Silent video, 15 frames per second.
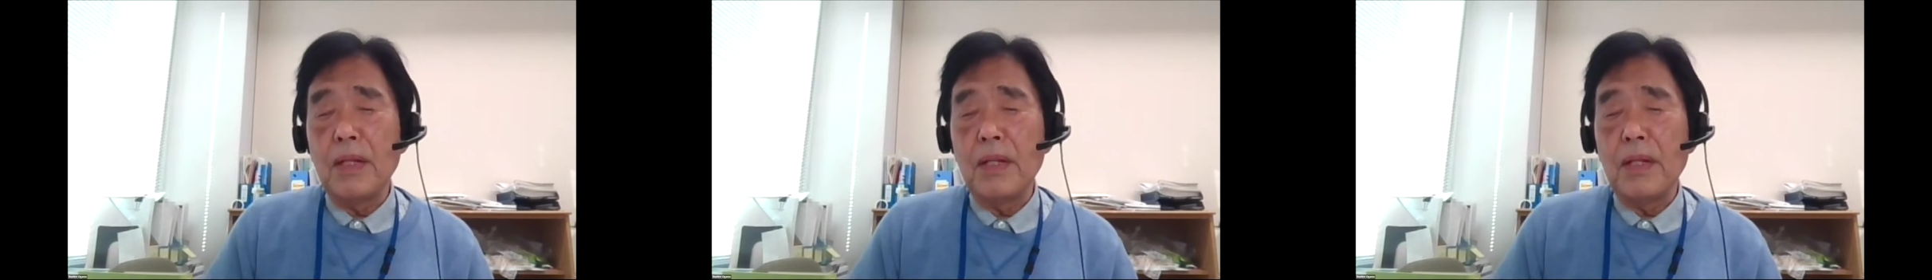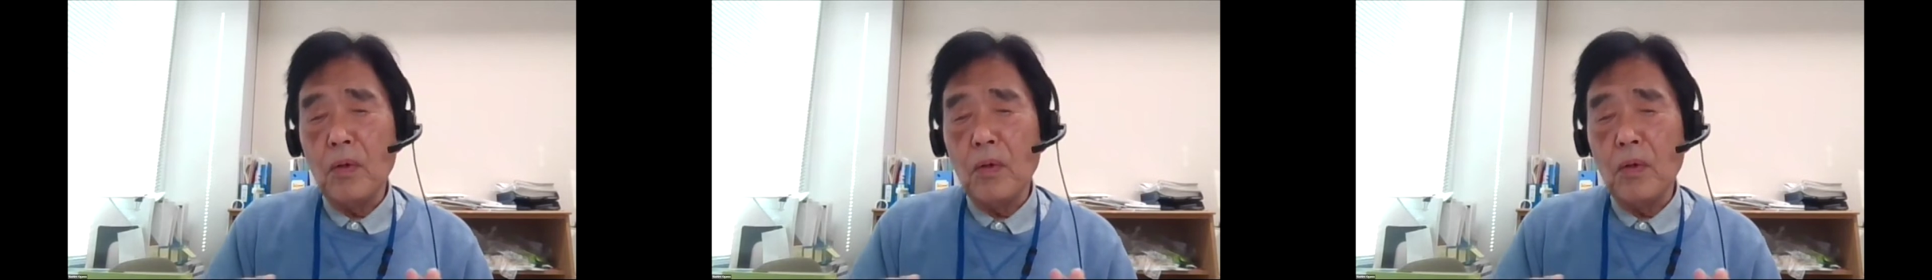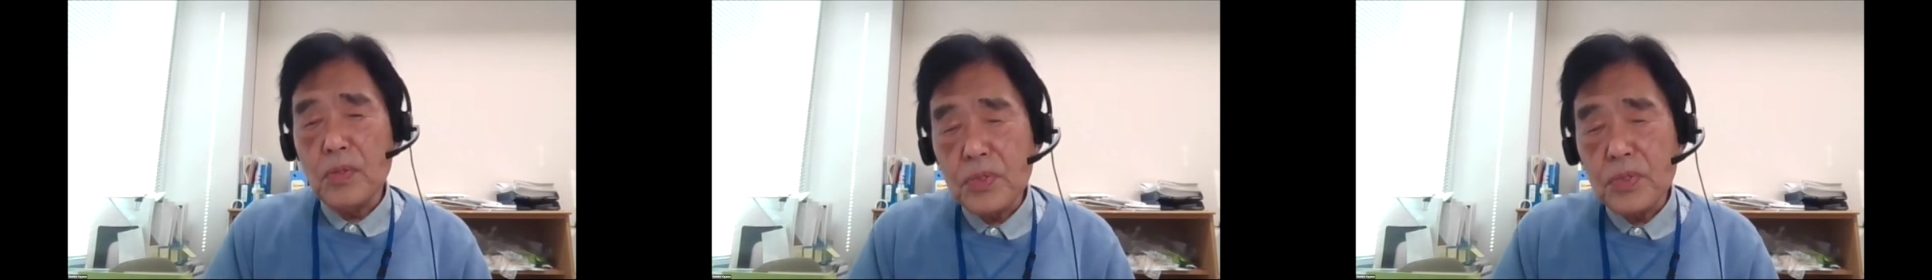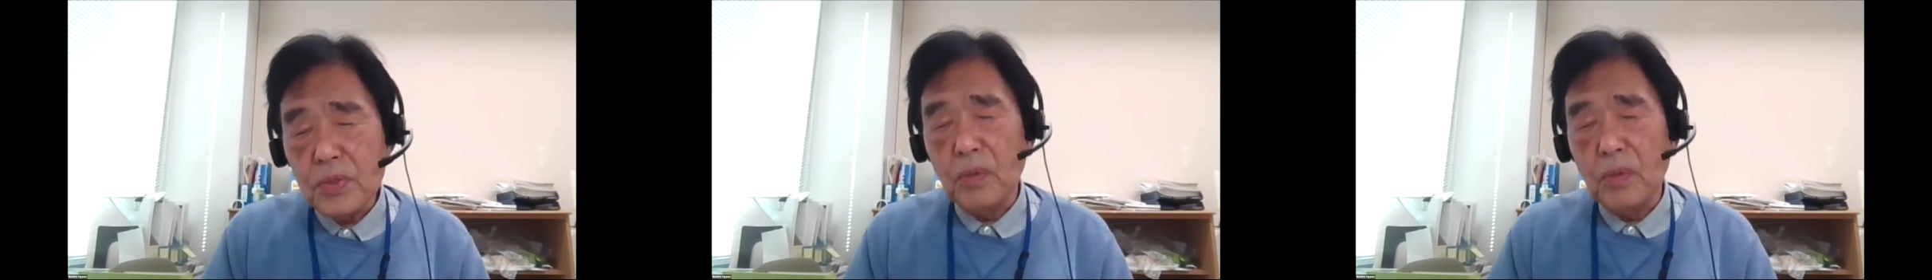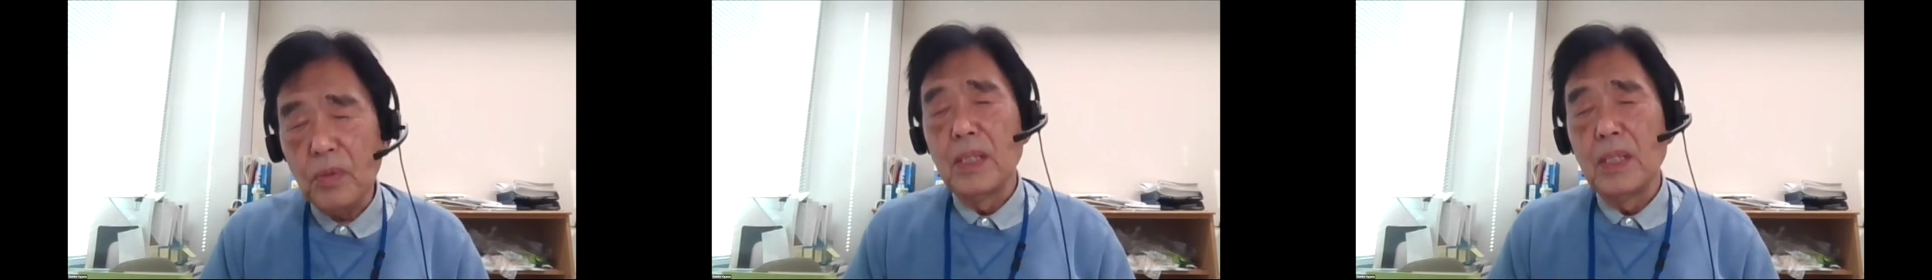And
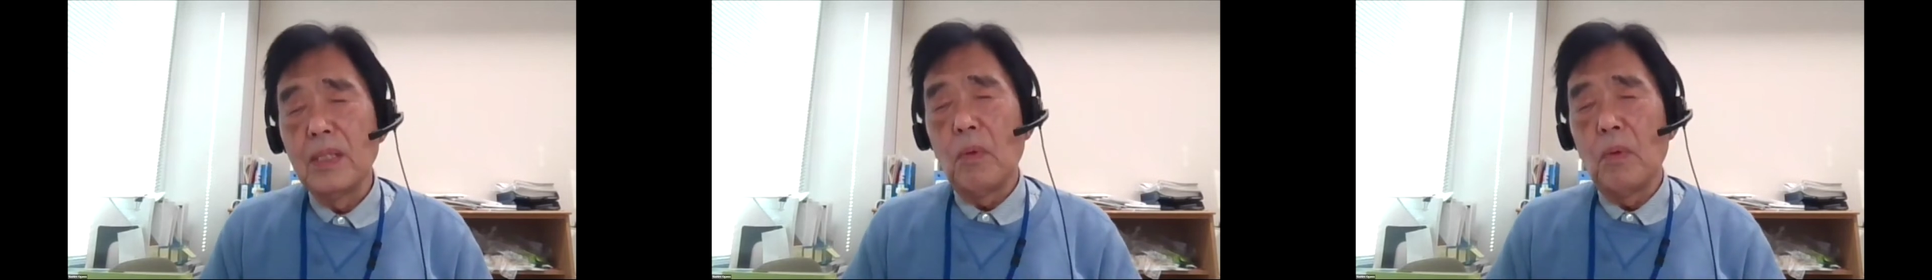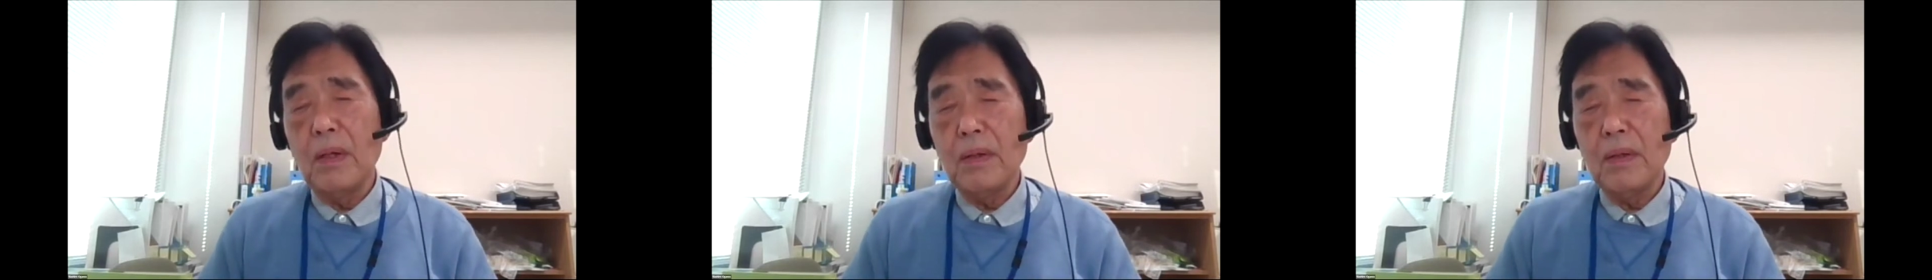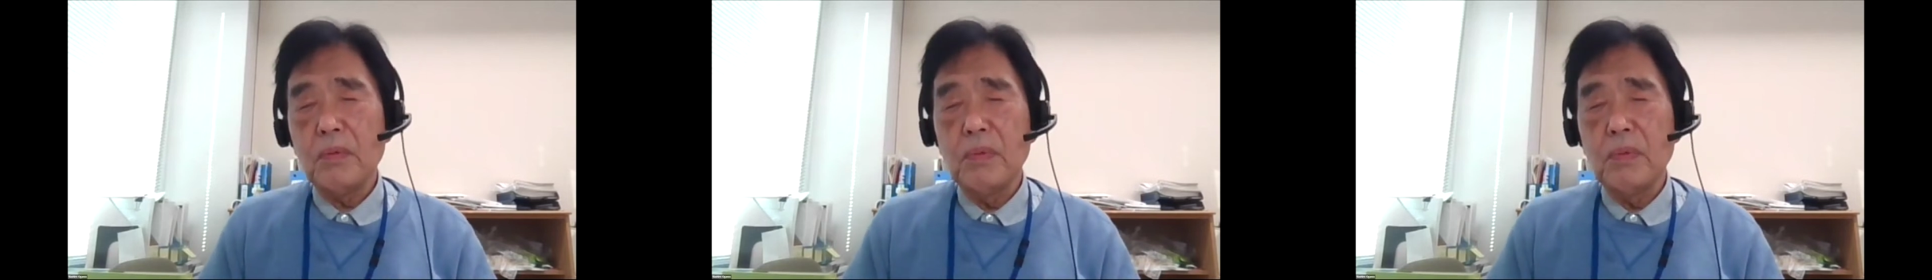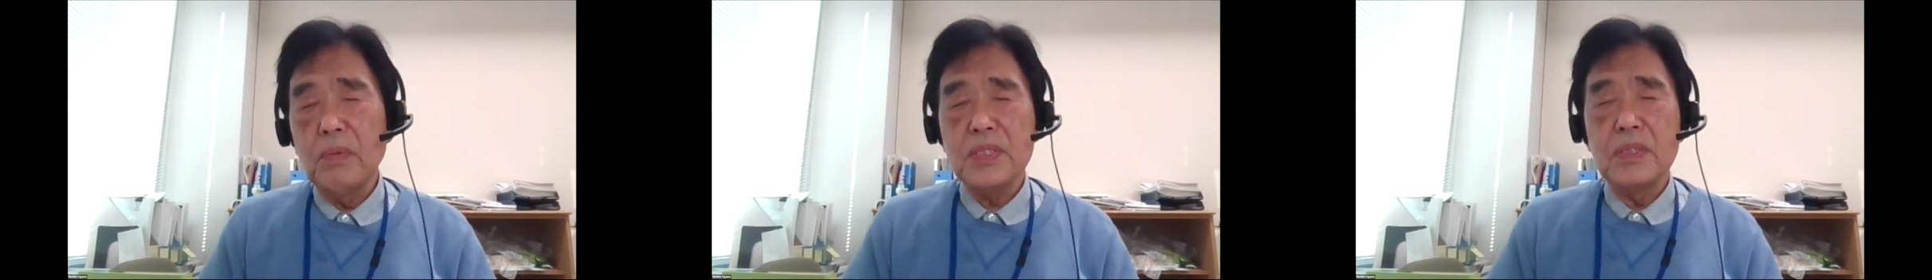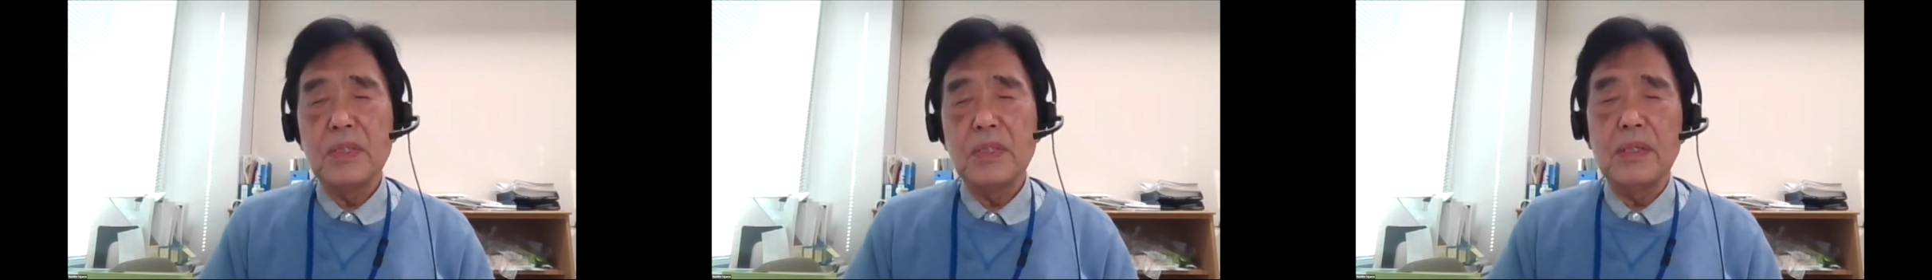also, one
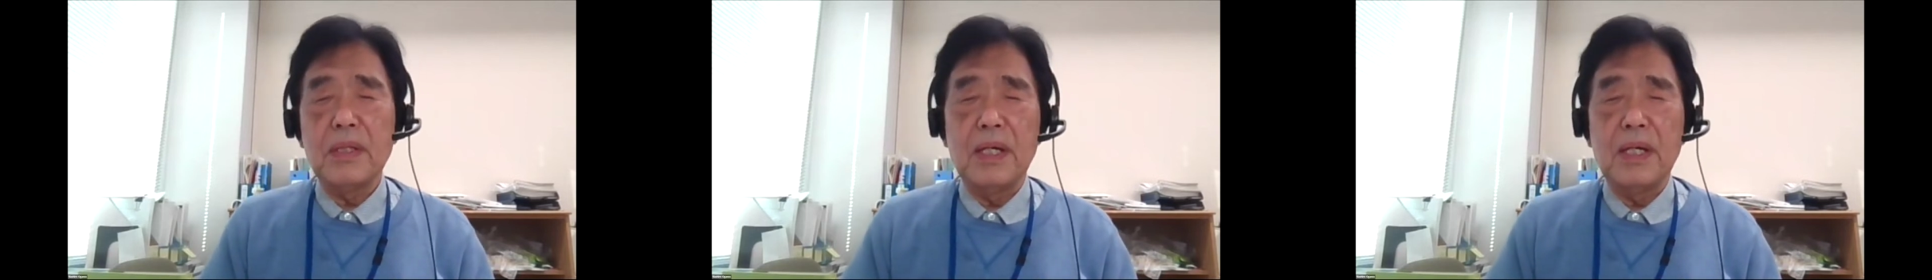question that